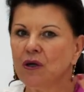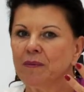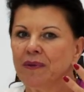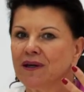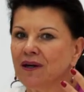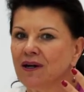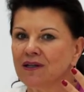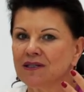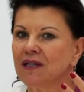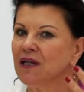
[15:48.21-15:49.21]

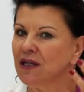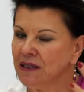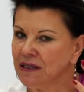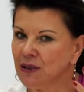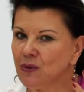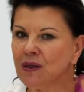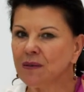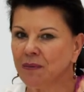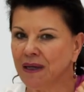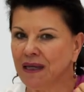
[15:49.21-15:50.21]
because you and
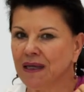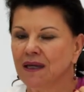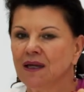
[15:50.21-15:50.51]
me,